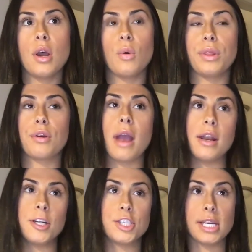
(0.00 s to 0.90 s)
with your
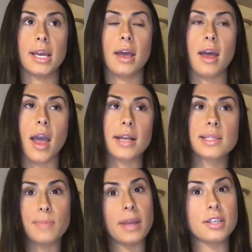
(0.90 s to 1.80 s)
energy
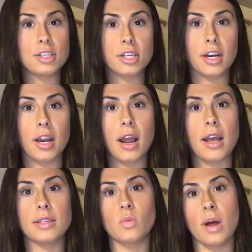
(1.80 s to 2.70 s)
expenditure
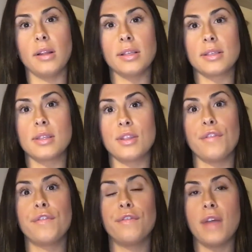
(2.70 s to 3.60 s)
as well as
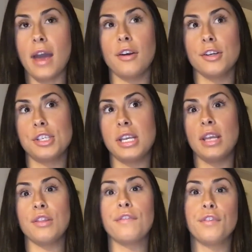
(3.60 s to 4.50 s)
the energy
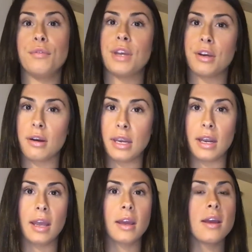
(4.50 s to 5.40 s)
in the food that you're
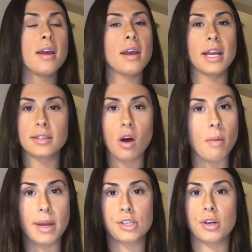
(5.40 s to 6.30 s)
eating, it's all
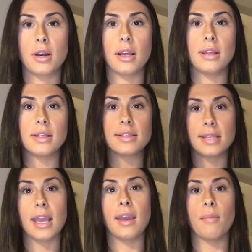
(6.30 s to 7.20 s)
measured in the
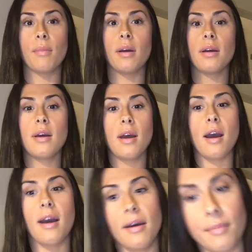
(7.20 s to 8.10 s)
same
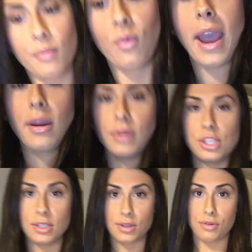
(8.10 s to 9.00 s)
way, which
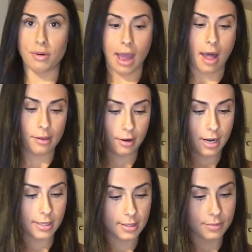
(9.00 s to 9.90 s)
is through
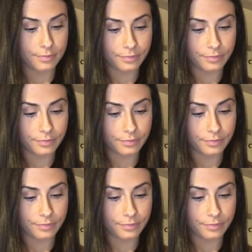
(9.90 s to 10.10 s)
calories.